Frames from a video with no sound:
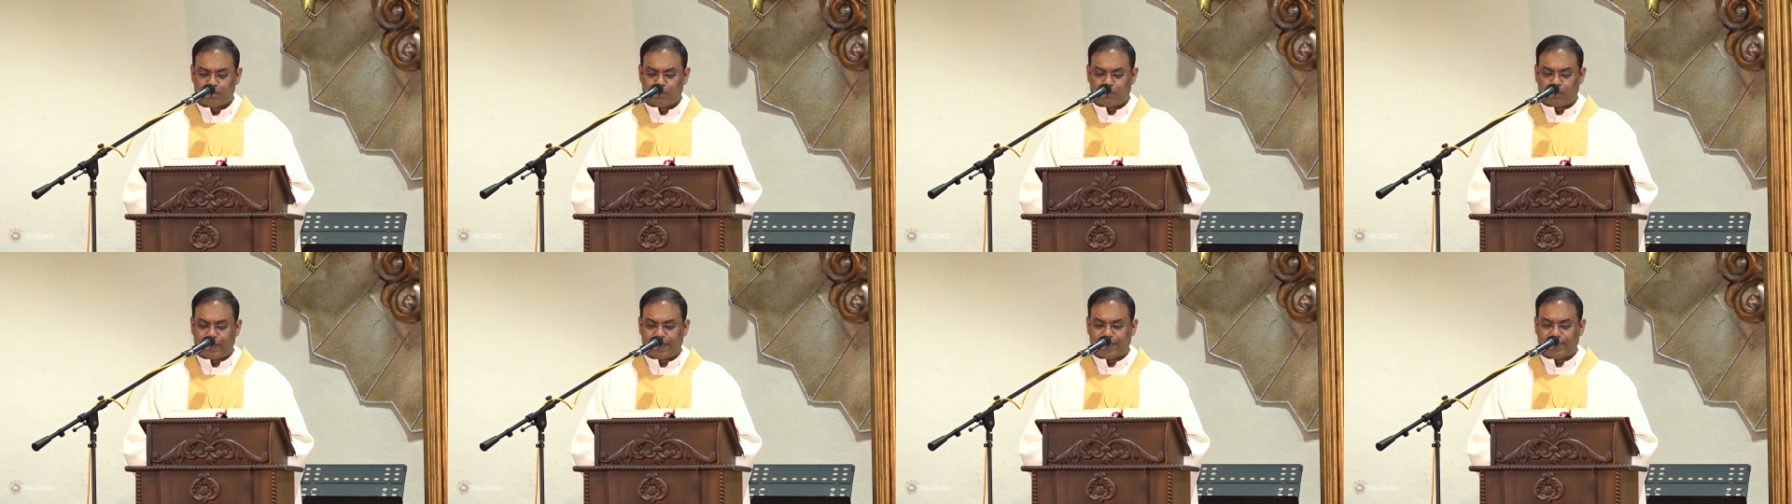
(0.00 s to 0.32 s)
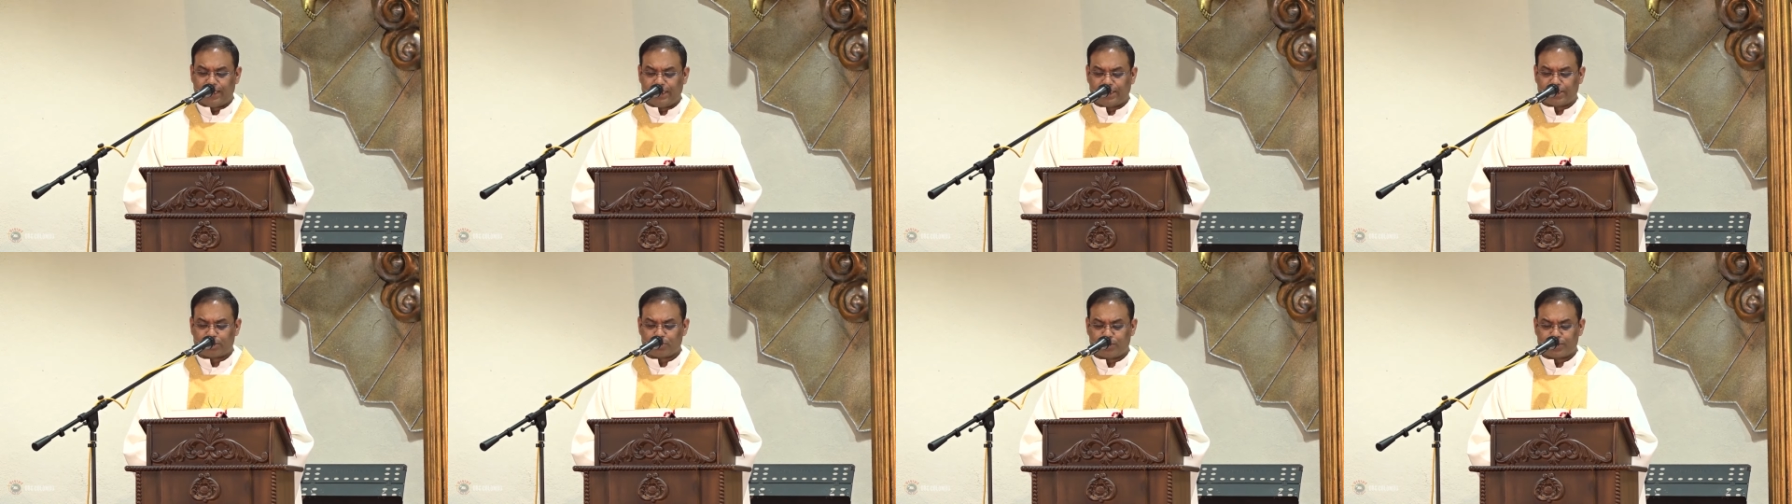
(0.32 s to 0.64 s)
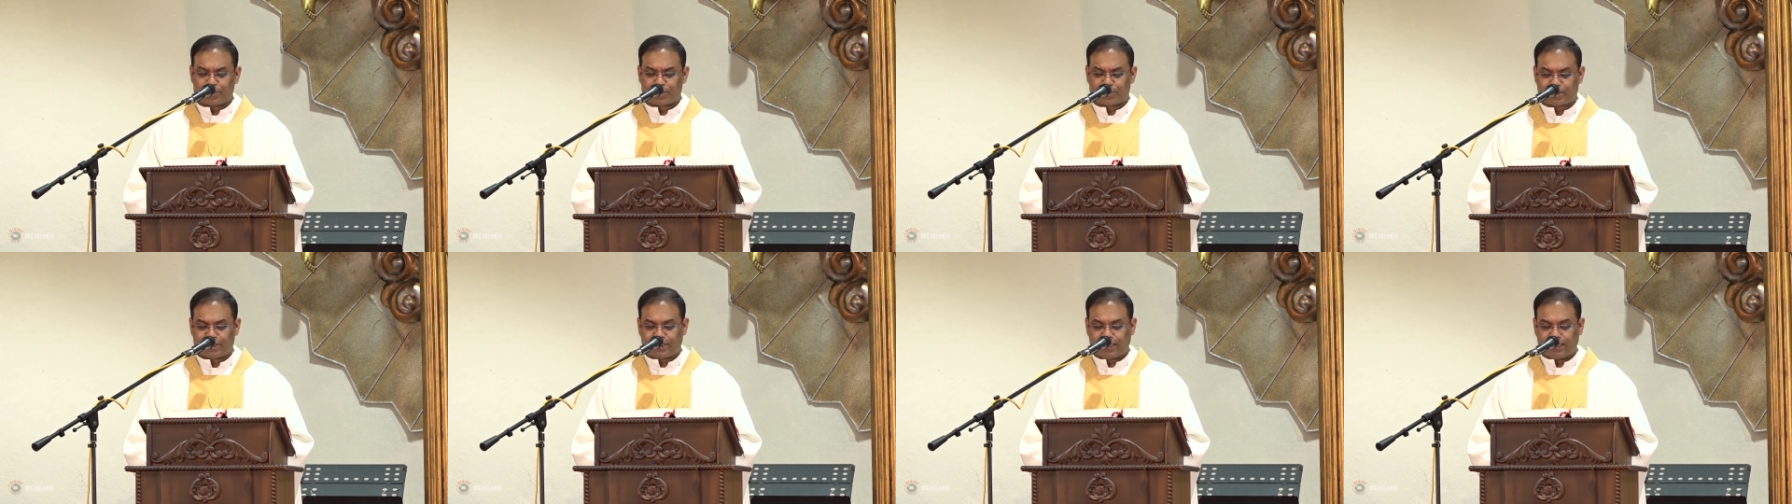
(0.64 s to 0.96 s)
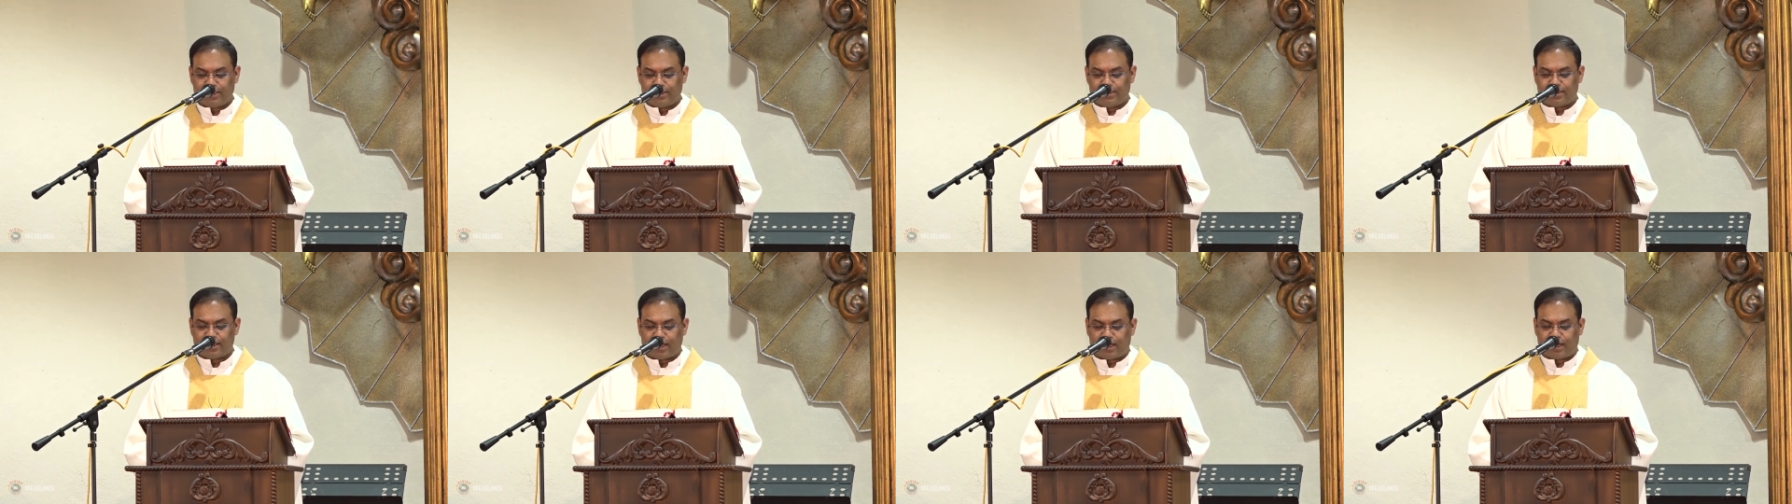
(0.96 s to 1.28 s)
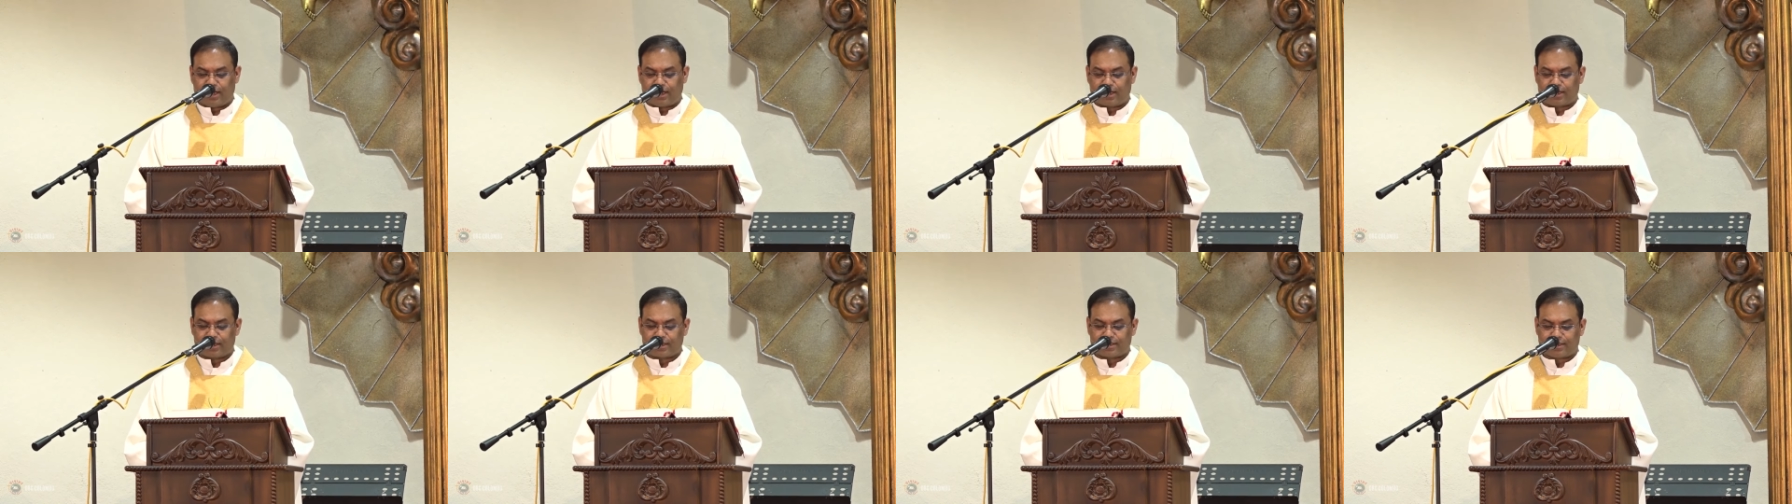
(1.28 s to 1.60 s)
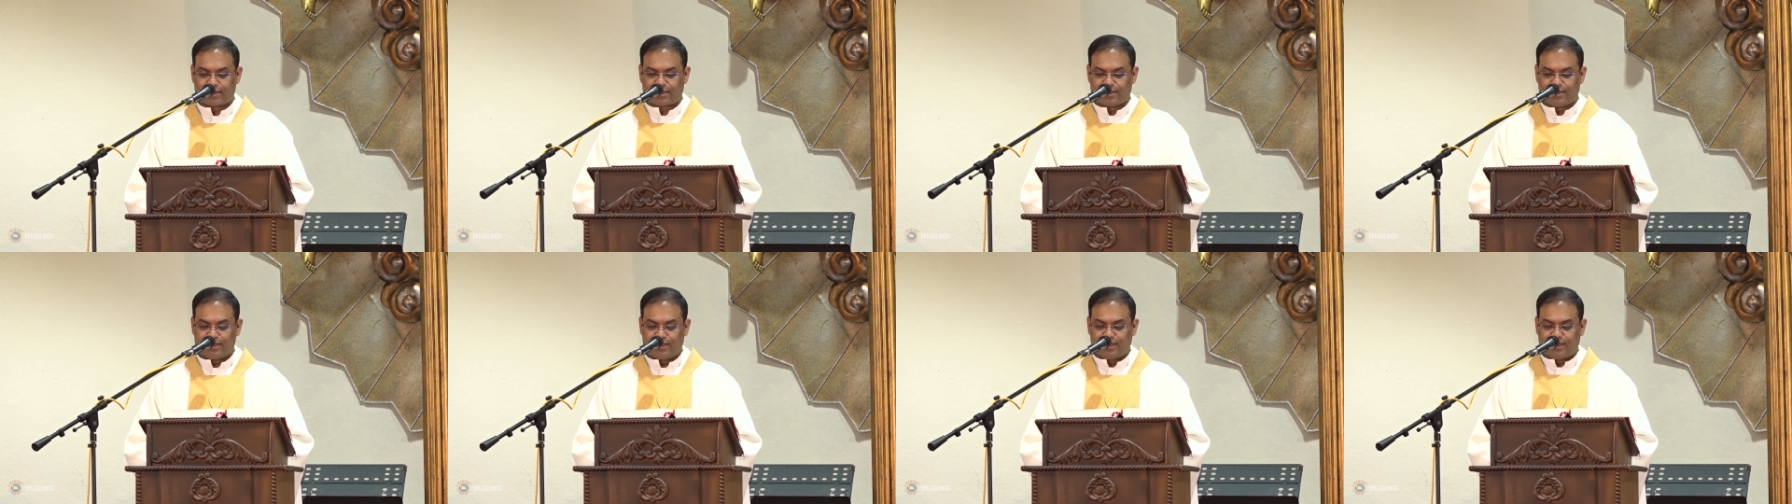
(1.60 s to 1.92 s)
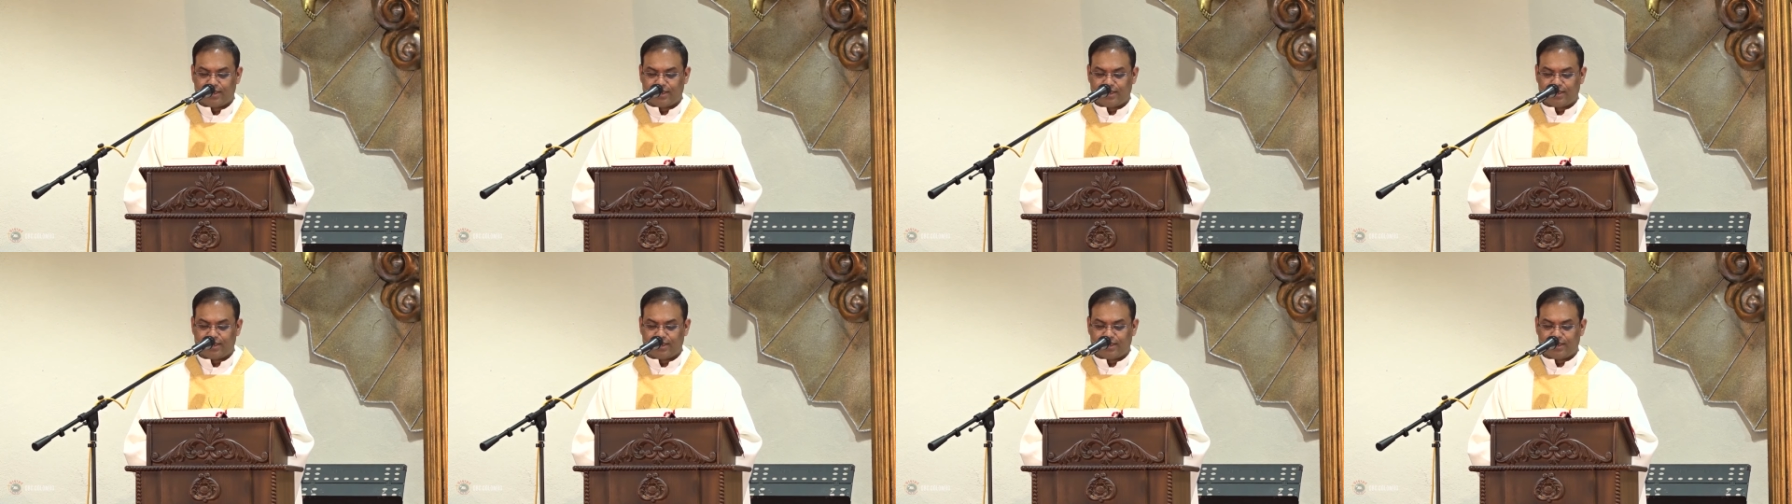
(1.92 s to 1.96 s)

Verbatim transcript: while it was still dark,